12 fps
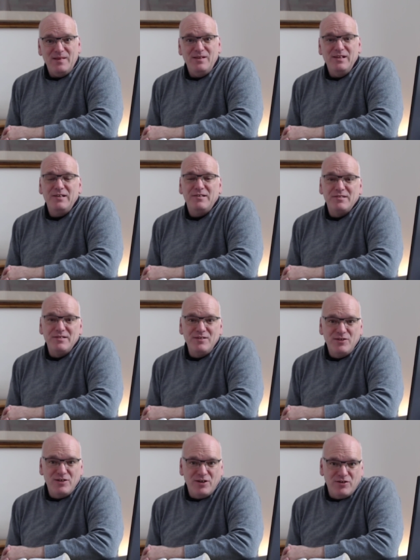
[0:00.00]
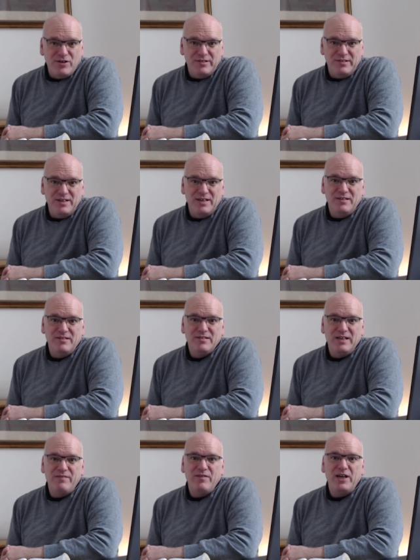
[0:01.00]
Listen to Christians
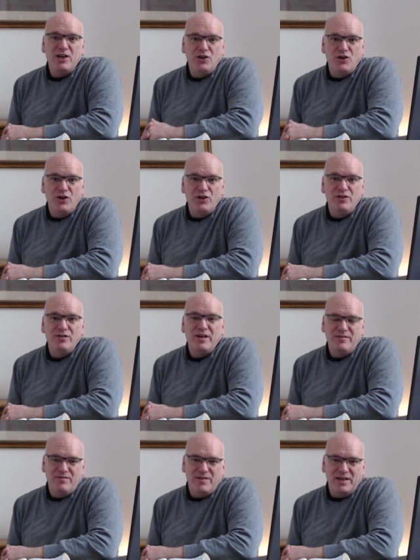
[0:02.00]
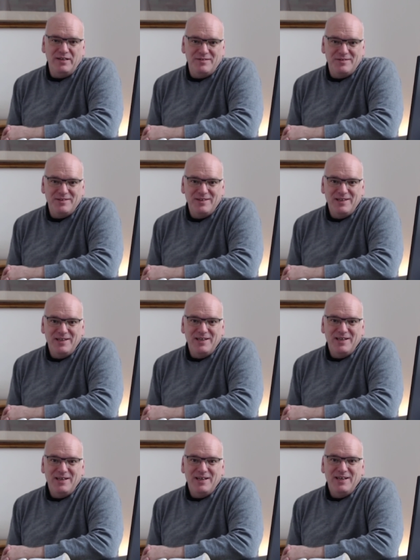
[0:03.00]
giving good advice.
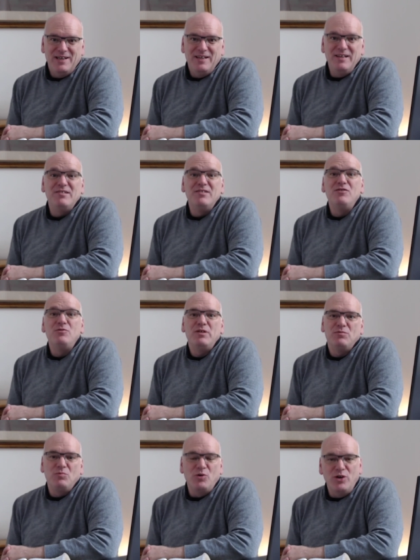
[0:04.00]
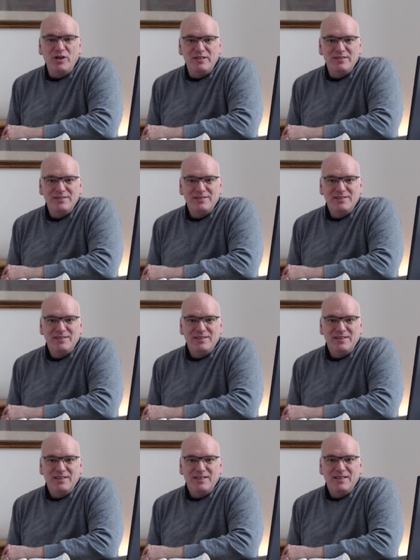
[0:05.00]
Listen to his word.
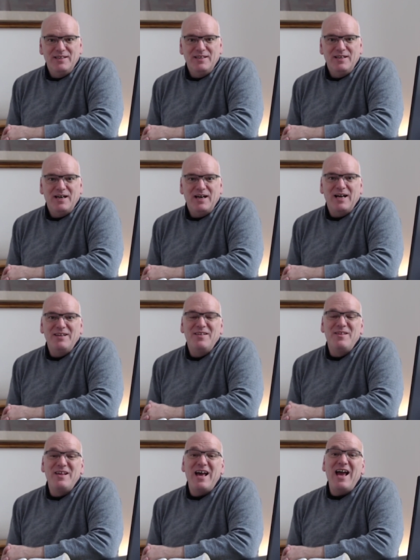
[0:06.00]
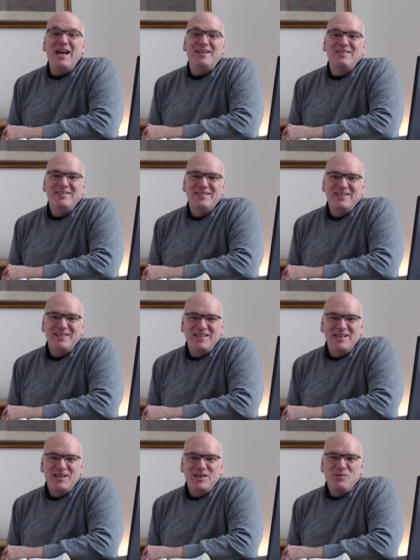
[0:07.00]
And then
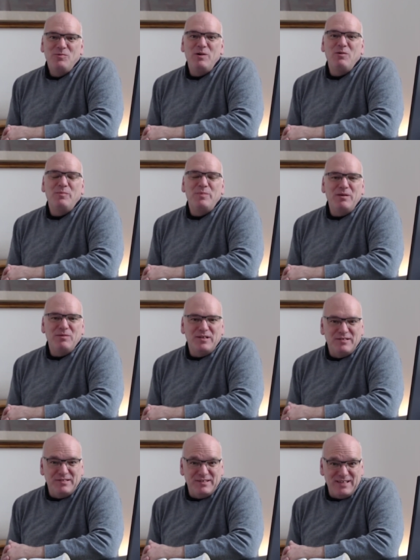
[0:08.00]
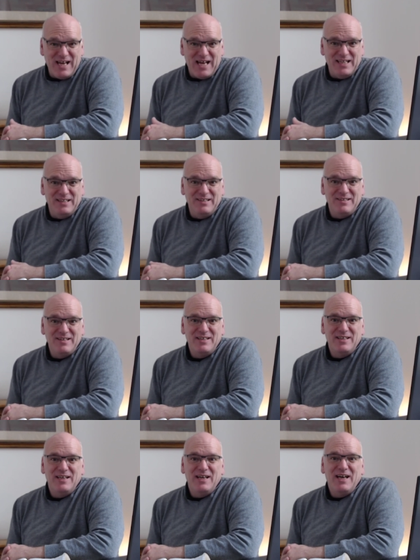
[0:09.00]
we will be able to stand
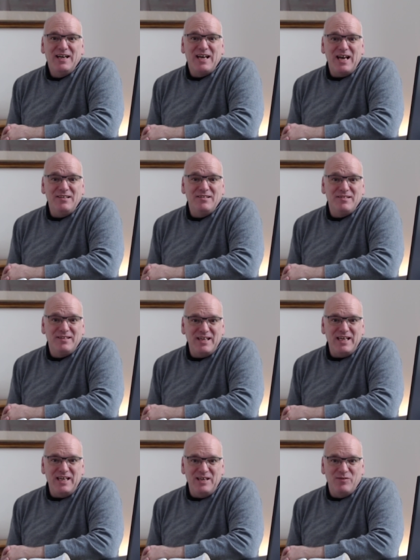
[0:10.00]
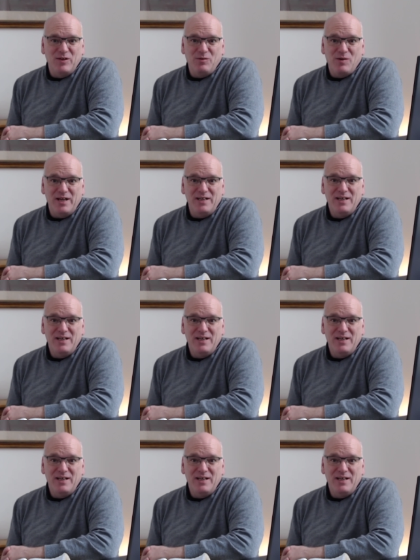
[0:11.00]
against the evil one.